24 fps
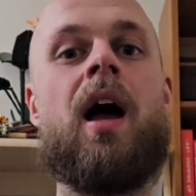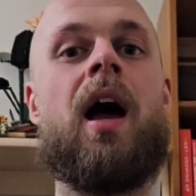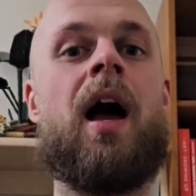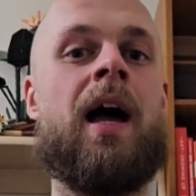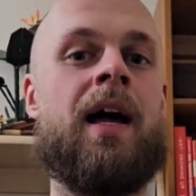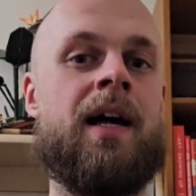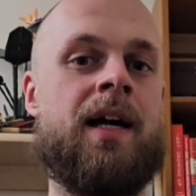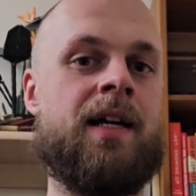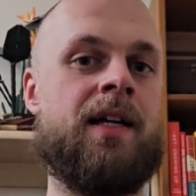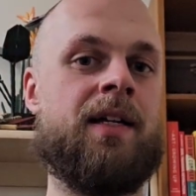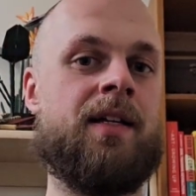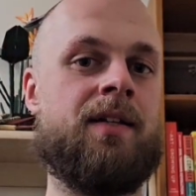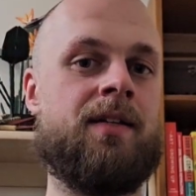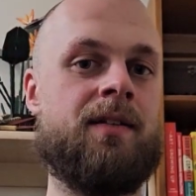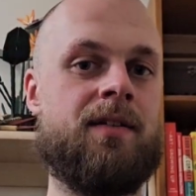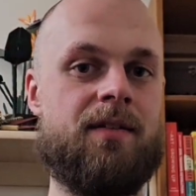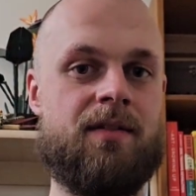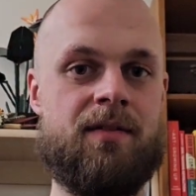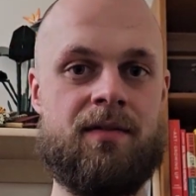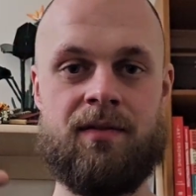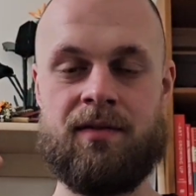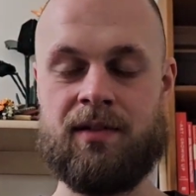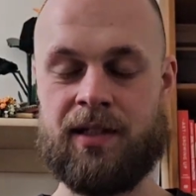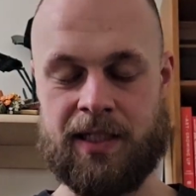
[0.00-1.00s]
and
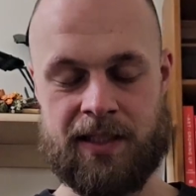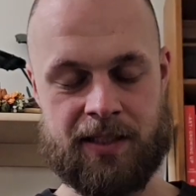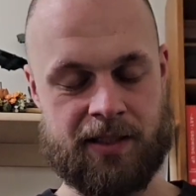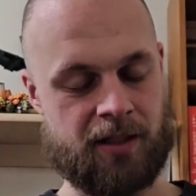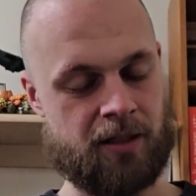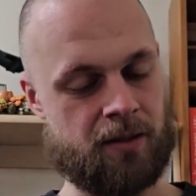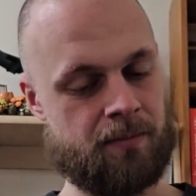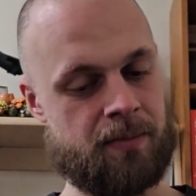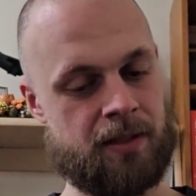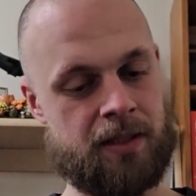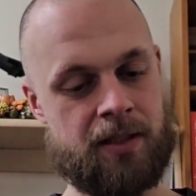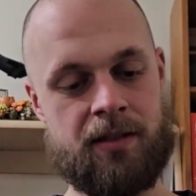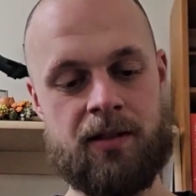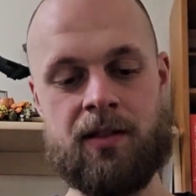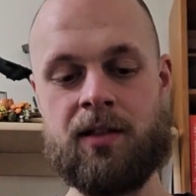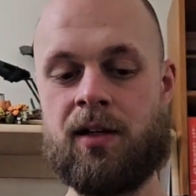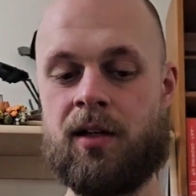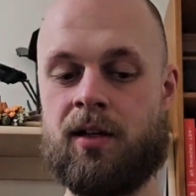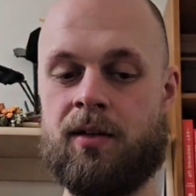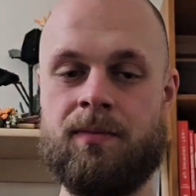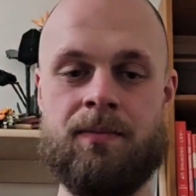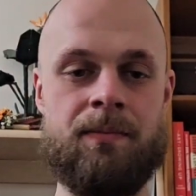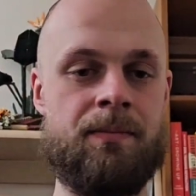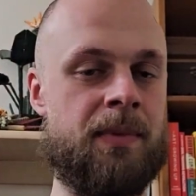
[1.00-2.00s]
it's going to
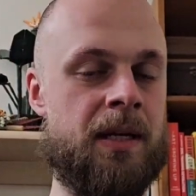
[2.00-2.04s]
be,